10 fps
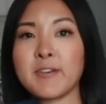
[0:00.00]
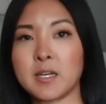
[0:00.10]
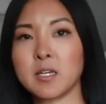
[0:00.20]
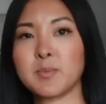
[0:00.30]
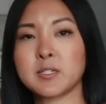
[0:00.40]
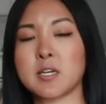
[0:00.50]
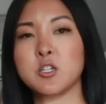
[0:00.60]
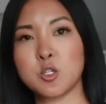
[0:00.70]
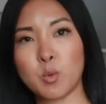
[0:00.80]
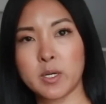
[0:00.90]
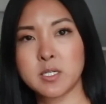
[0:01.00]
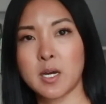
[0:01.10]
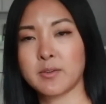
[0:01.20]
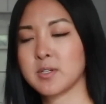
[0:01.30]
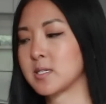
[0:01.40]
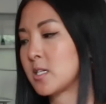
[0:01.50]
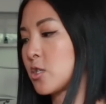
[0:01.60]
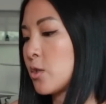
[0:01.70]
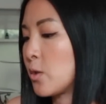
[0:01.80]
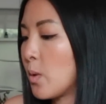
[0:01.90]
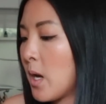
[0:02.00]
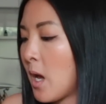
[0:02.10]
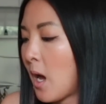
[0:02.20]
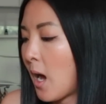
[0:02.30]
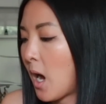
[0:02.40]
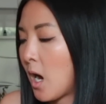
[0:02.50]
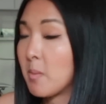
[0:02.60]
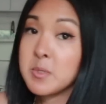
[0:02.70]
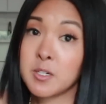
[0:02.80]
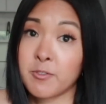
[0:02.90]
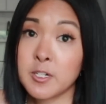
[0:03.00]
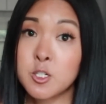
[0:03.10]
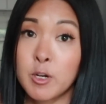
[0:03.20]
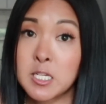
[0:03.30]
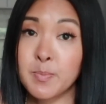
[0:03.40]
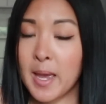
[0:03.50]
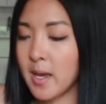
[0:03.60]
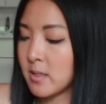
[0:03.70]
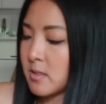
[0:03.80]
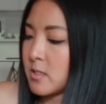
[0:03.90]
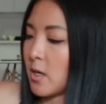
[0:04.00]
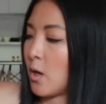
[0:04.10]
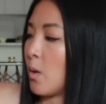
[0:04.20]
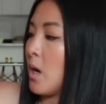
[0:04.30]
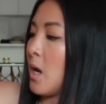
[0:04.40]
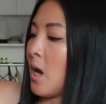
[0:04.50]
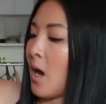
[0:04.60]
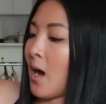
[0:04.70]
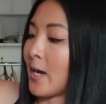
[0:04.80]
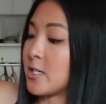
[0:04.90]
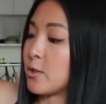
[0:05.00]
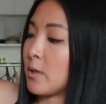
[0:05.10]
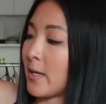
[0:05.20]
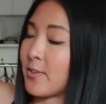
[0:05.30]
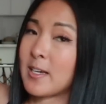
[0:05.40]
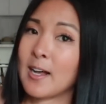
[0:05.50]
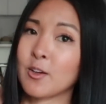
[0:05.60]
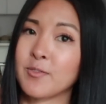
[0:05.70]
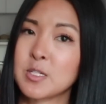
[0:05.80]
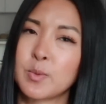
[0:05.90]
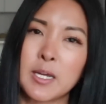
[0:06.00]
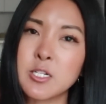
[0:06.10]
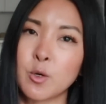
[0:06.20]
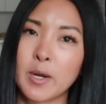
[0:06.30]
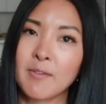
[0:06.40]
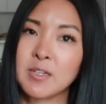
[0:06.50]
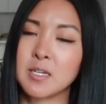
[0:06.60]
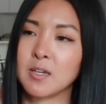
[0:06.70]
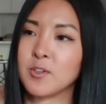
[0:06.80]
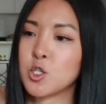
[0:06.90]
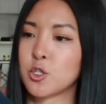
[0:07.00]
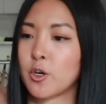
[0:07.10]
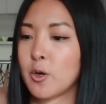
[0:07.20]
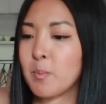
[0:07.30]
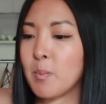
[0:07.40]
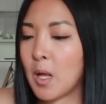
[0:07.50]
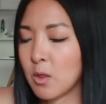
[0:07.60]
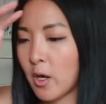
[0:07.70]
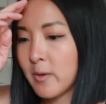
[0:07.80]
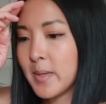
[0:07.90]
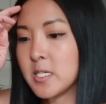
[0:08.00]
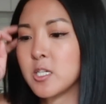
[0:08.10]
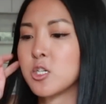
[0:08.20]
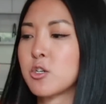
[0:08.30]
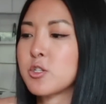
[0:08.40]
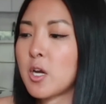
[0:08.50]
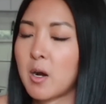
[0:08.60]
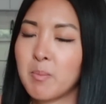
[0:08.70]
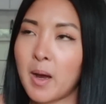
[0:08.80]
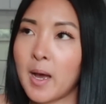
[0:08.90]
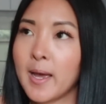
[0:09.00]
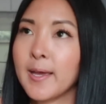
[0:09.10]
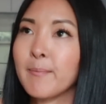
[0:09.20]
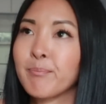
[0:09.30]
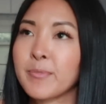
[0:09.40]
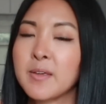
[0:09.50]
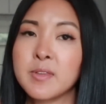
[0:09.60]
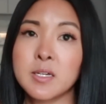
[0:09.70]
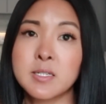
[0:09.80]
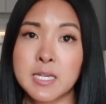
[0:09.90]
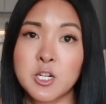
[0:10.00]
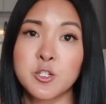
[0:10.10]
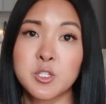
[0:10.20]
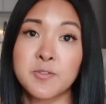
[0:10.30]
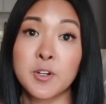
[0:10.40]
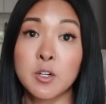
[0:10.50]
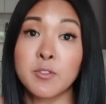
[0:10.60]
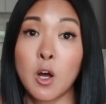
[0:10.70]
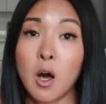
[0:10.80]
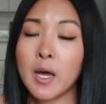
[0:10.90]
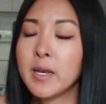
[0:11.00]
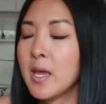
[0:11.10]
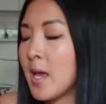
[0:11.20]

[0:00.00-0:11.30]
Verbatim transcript: fitted because I do want to tuck this into um, different dress pants. So I do like the color of this one. I don't have a navy shirt. A lot of my t-shirts are by The Essentials Fear of God.